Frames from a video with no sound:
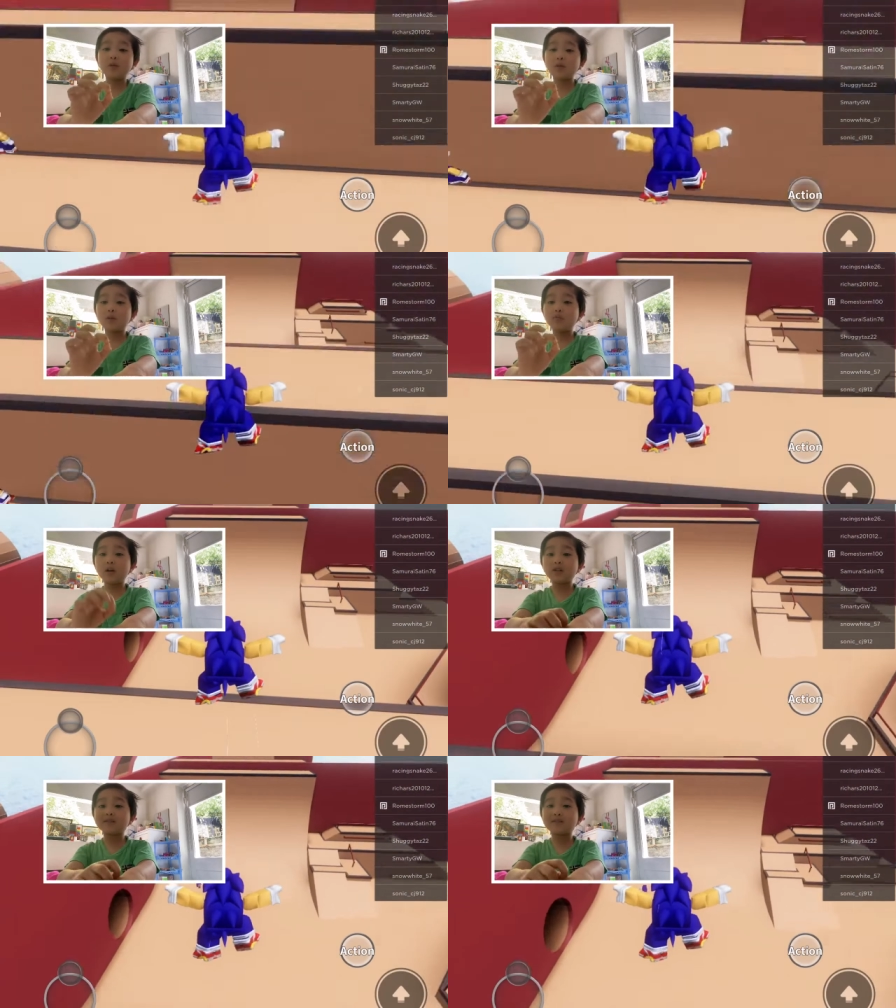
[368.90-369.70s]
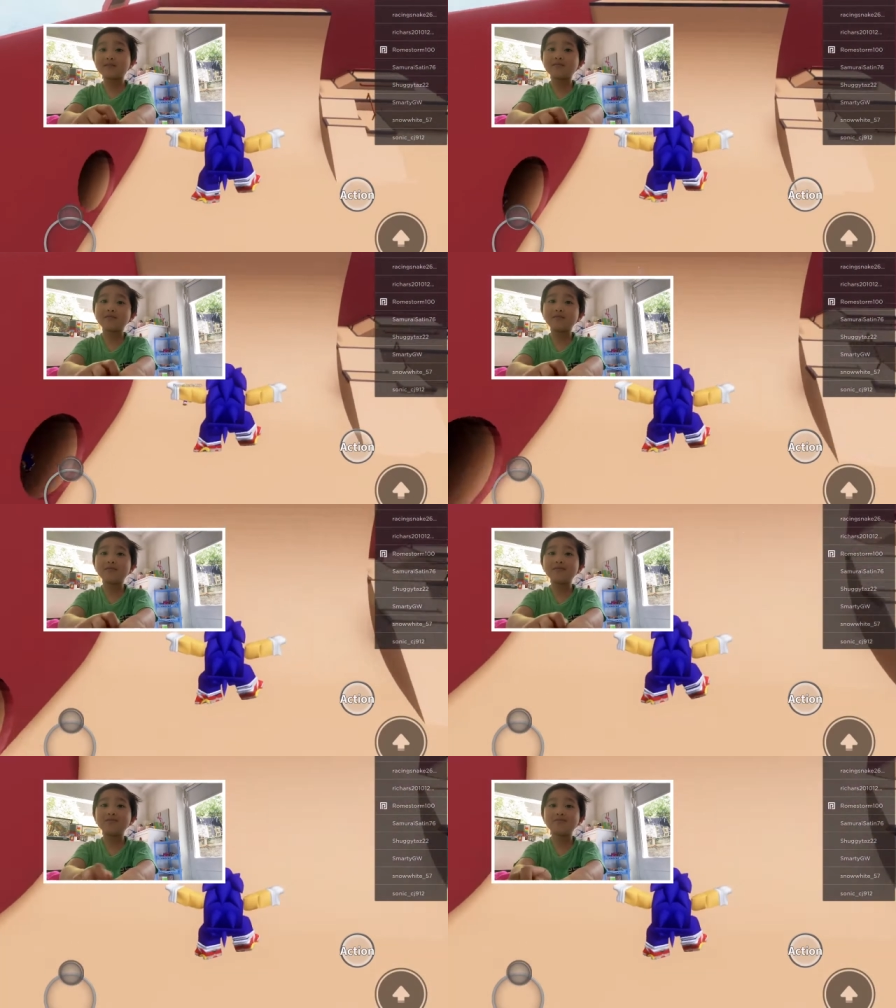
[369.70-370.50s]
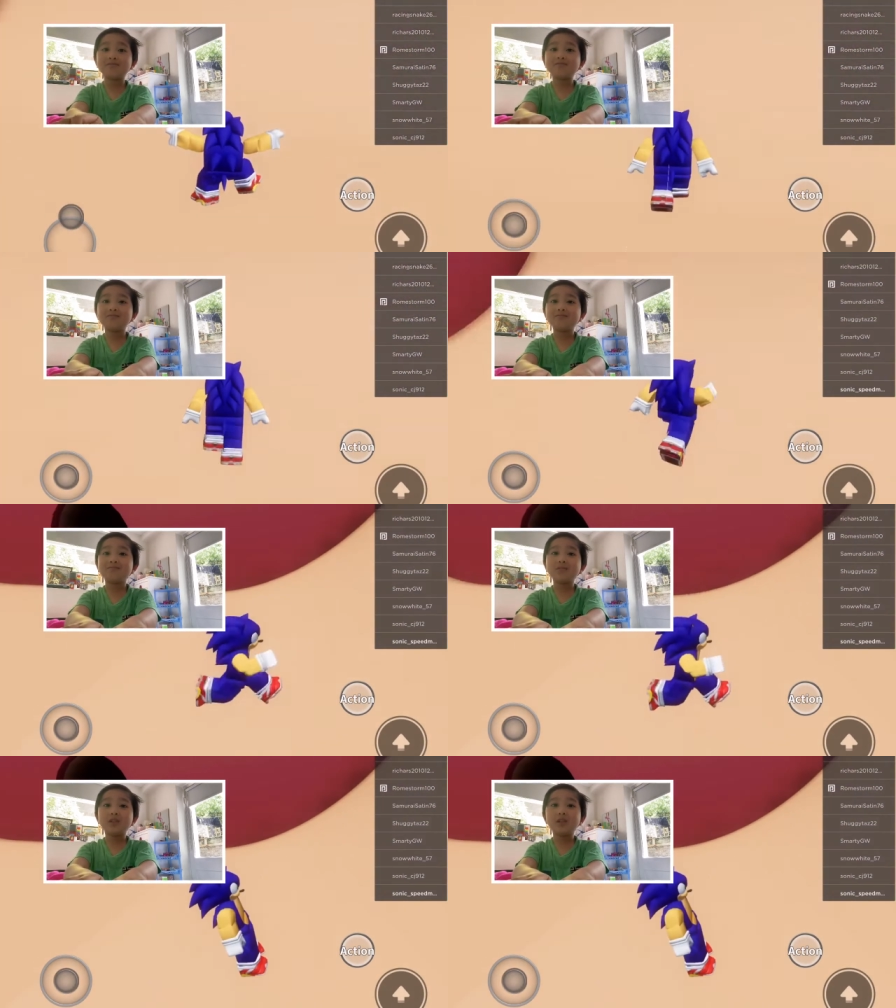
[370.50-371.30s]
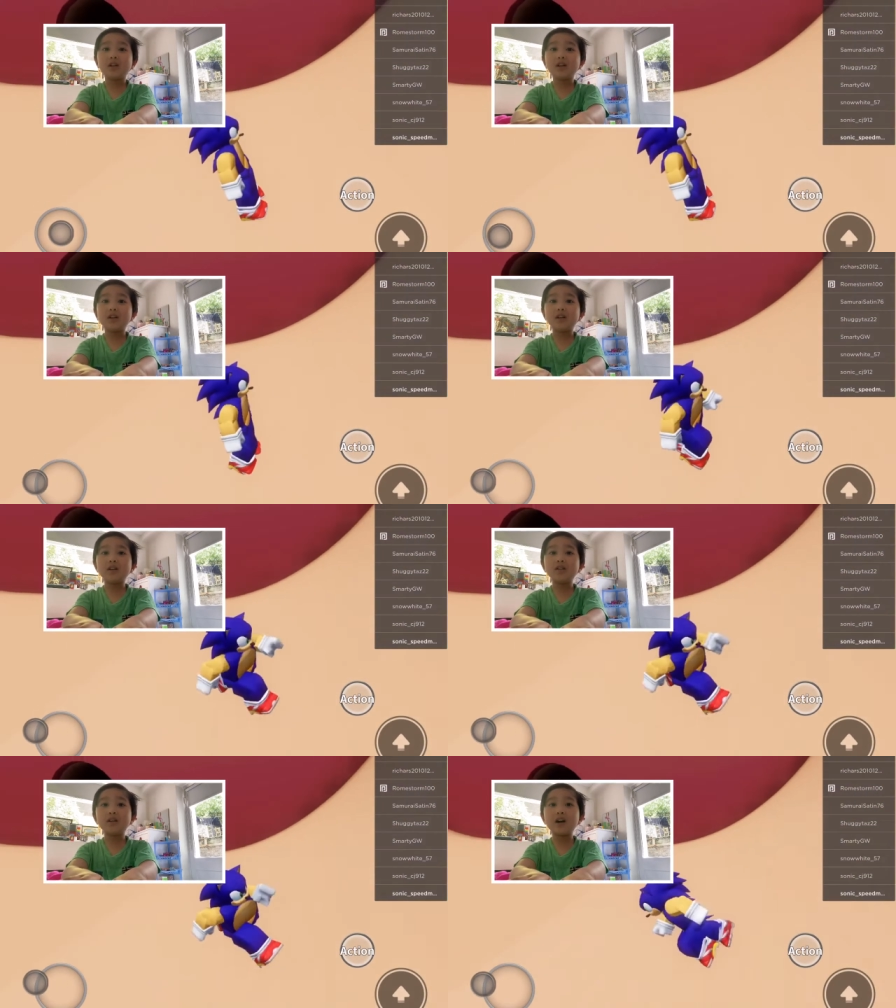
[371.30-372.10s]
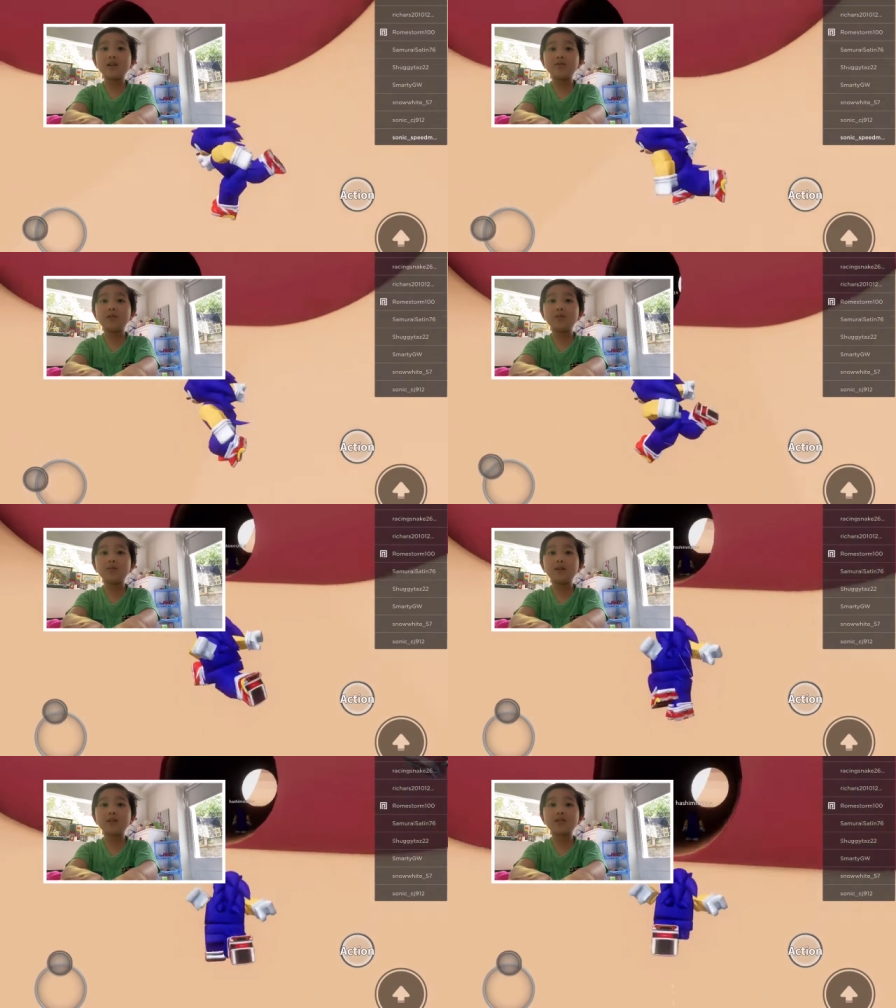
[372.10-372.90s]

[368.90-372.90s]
Robux. No, none, none Robux.